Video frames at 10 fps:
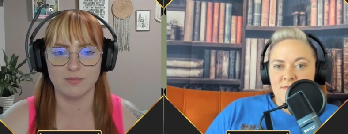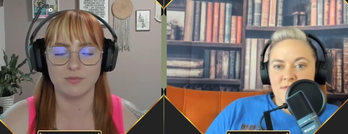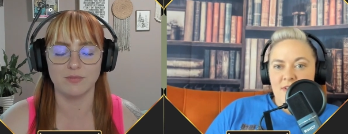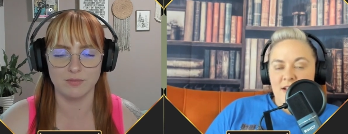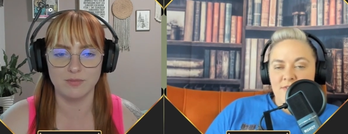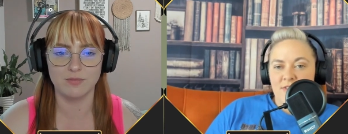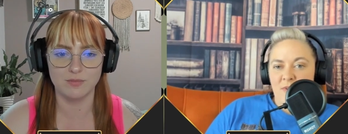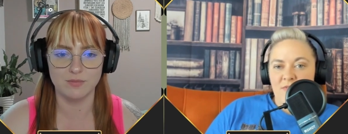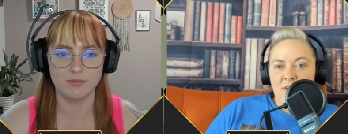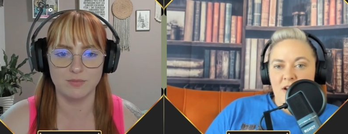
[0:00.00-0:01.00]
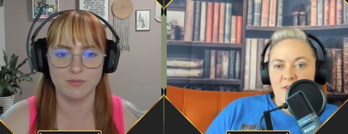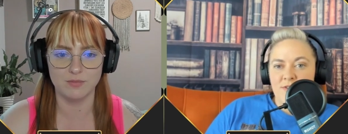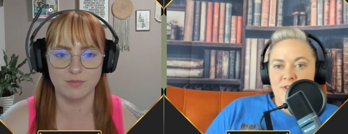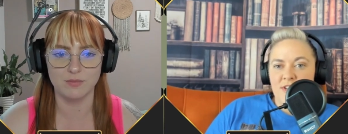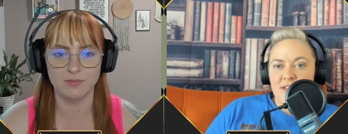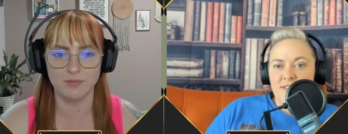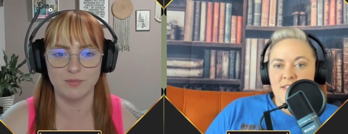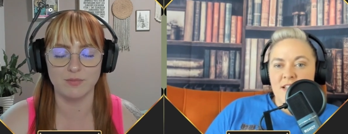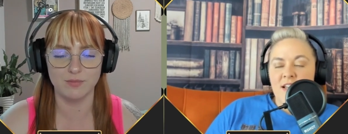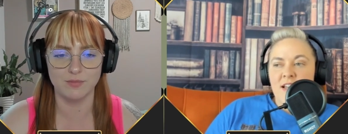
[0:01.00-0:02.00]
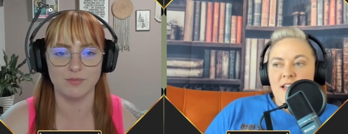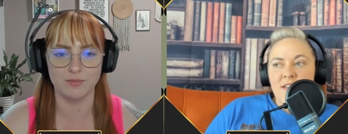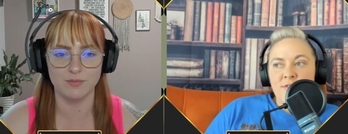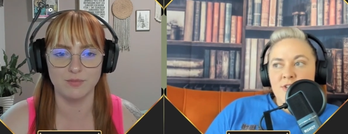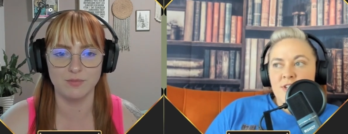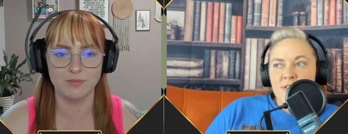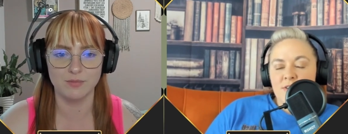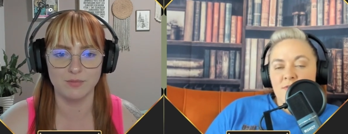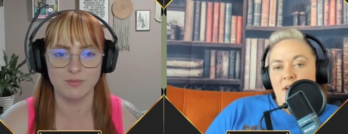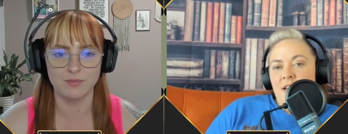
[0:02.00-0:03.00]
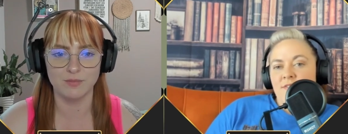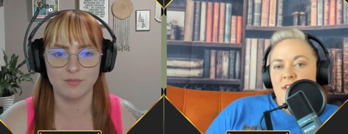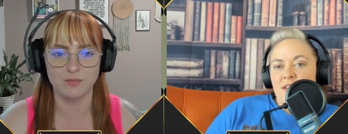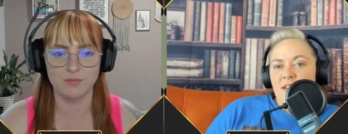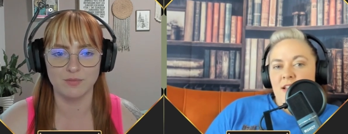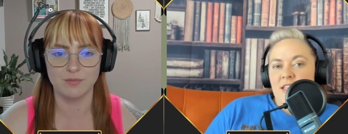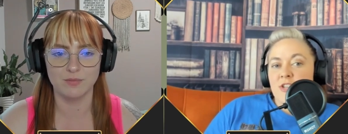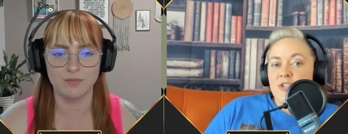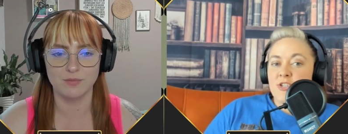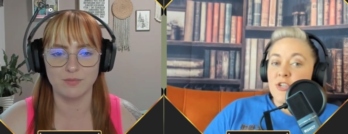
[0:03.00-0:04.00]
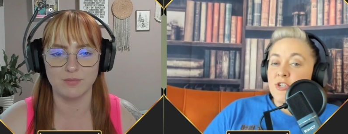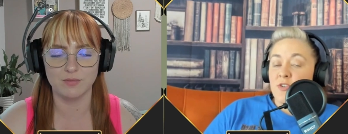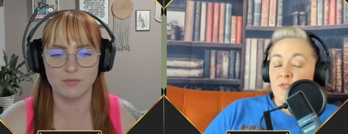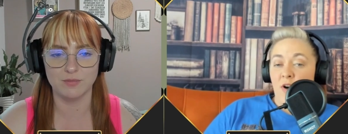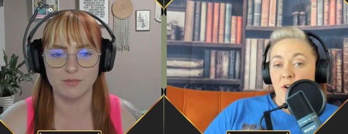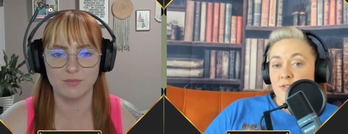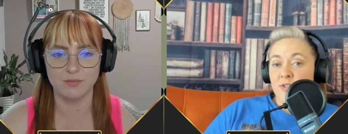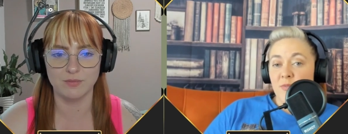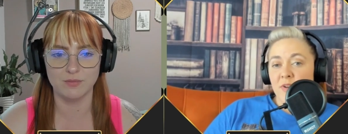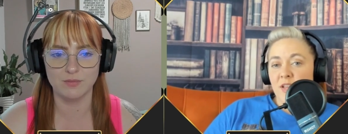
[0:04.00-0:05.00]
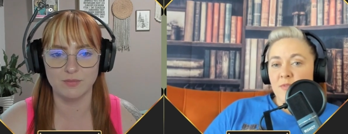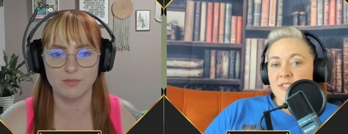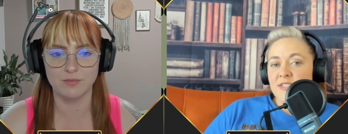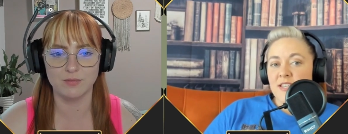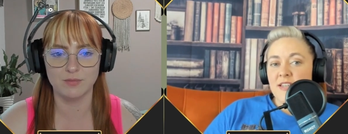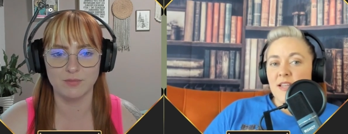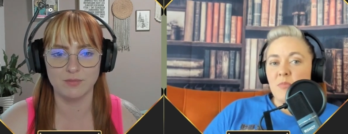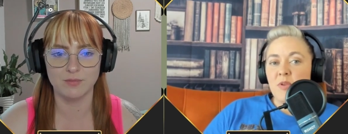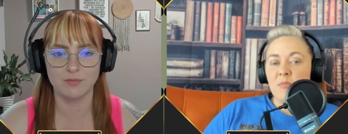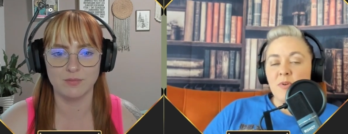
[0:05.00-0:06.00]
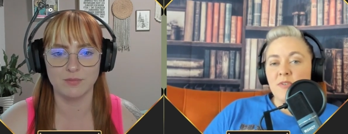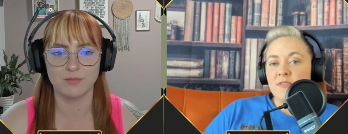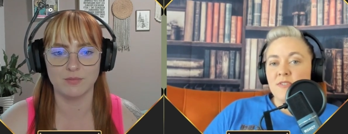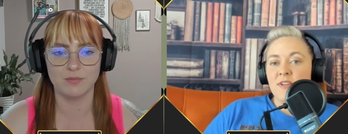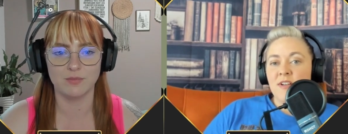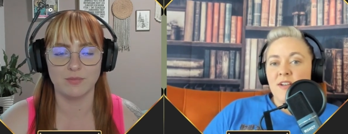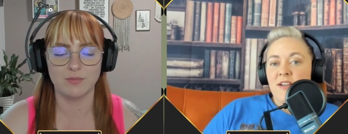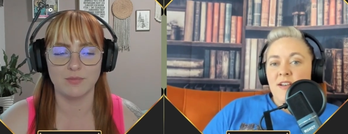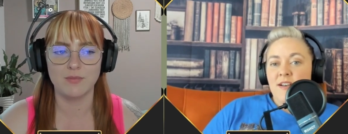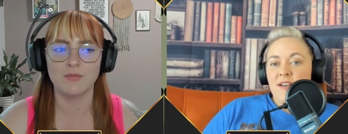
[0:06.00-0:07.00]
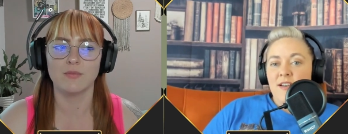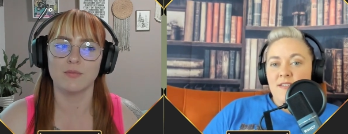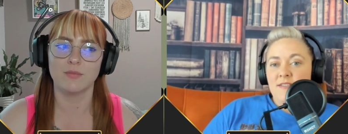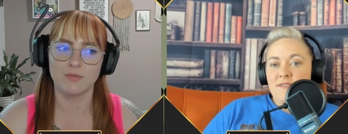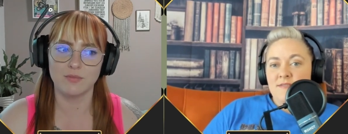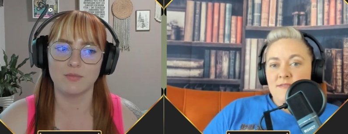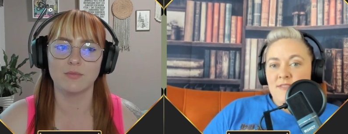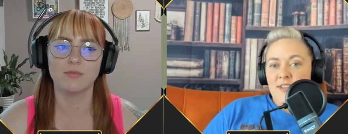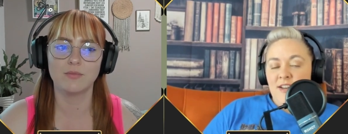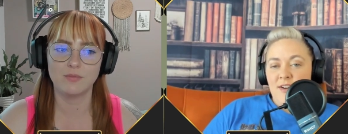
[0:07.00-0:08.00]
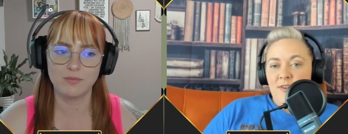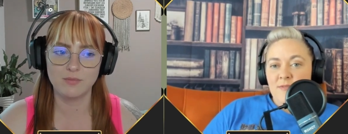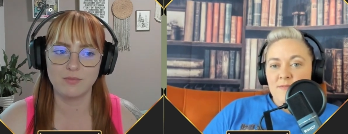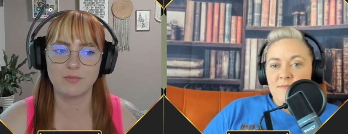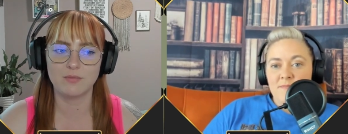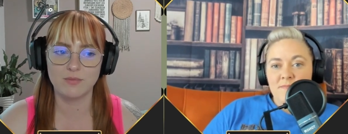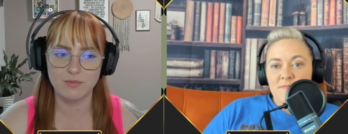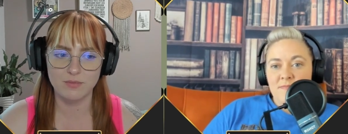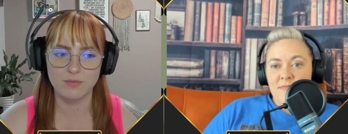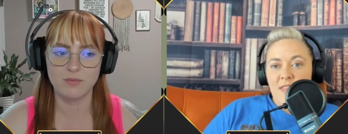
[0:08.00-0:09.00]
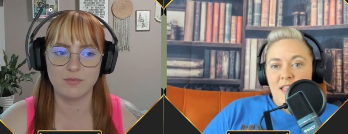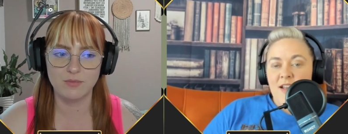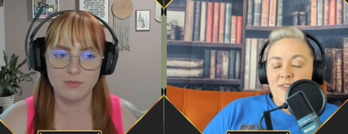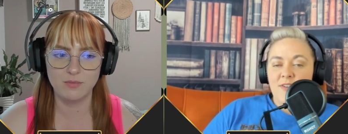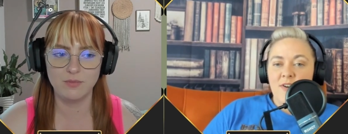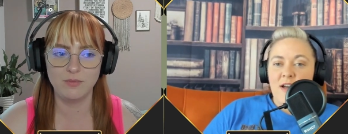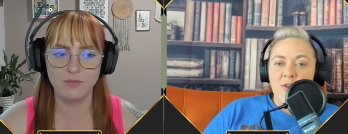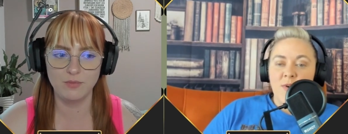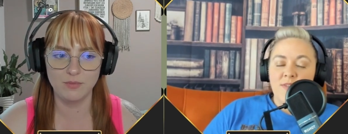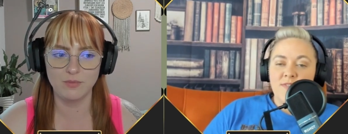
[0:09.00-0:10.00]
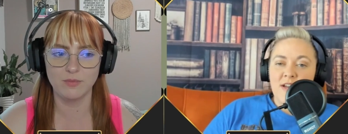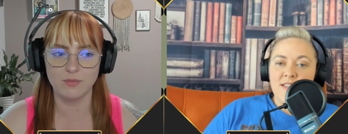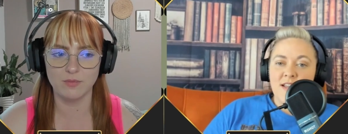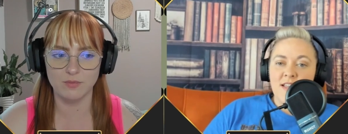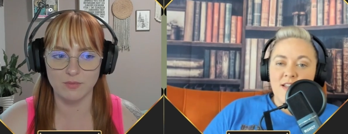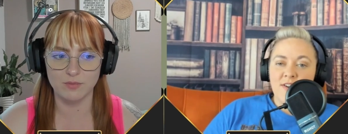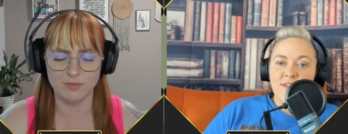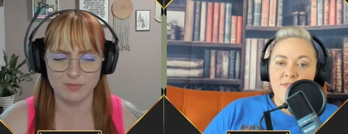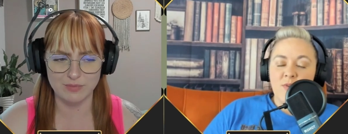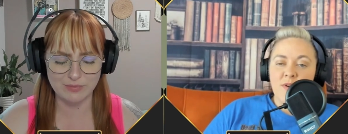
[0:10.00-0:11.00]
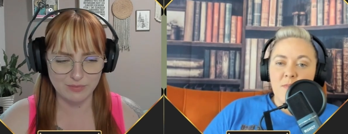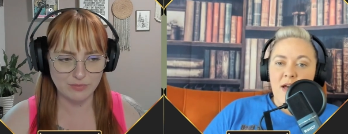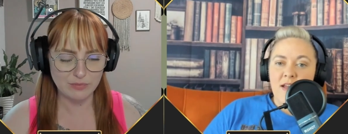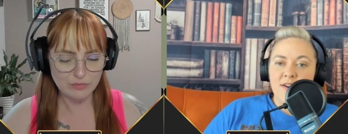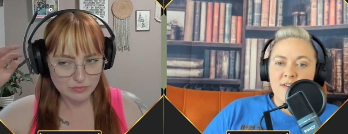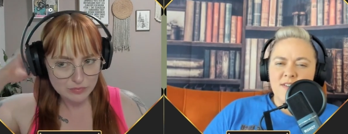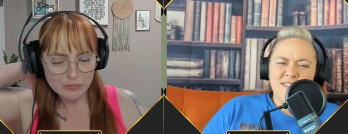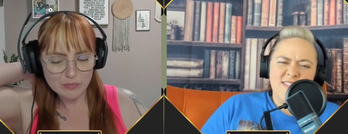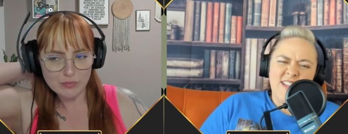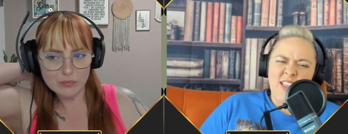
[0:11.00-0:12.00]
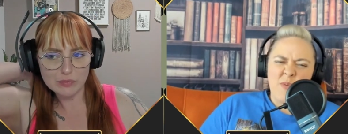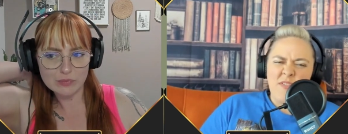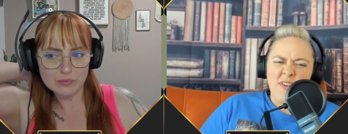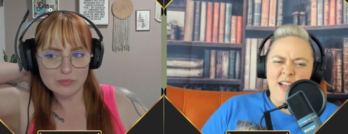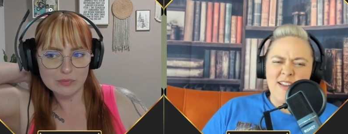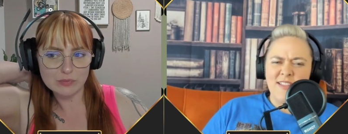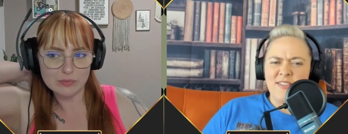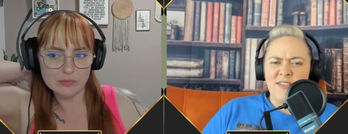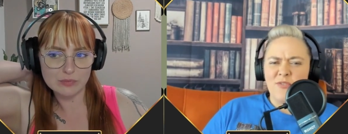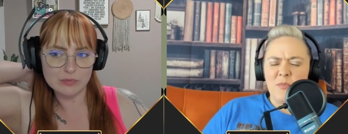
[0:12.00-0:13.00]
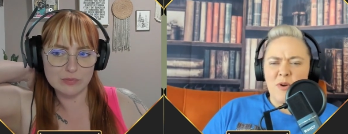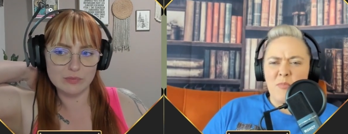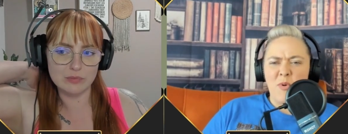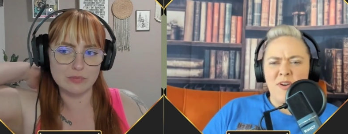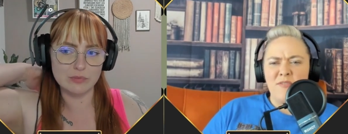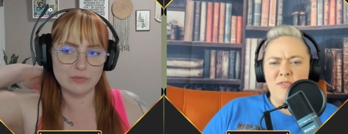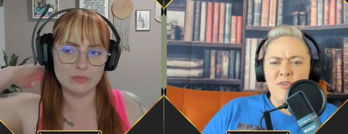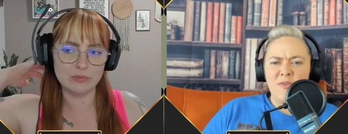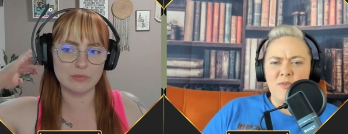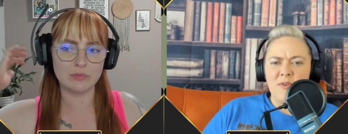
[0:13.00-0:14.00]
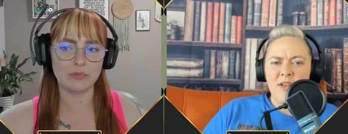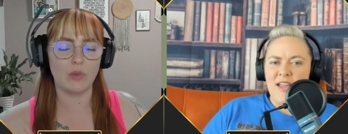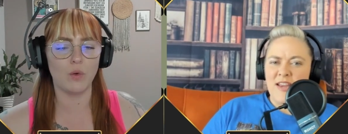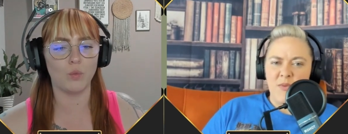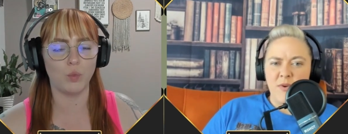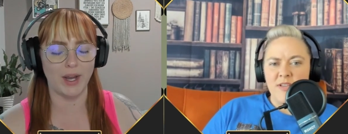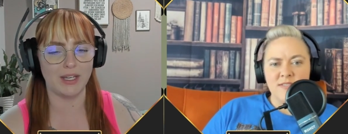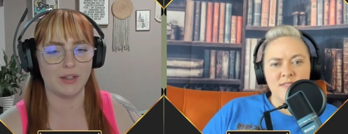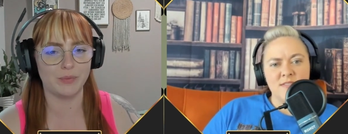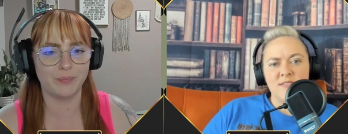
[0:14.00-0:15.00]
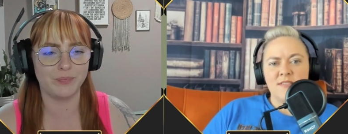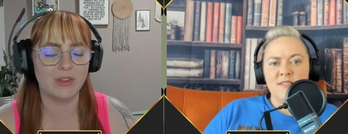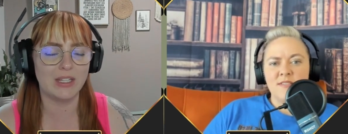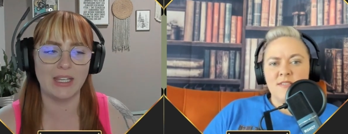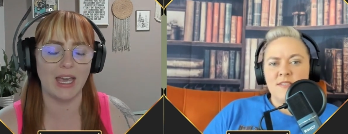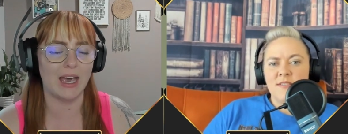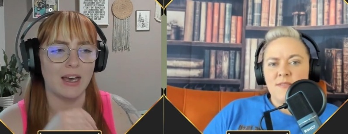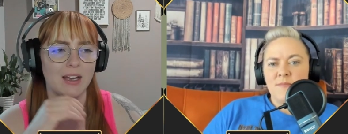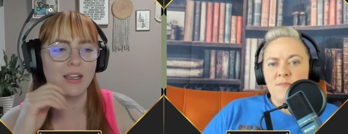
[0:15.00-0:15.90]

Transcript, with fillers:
Speaker 1: after we figure out who she is. Mm-hmm. If she survived it, I guess she should have also been able to see dead people. And, you know, I don't know how you would have tied that in or if it would have mattered because it's not like we ever got anything from her point of view anyway. Right.
Speaker 2: Yeah.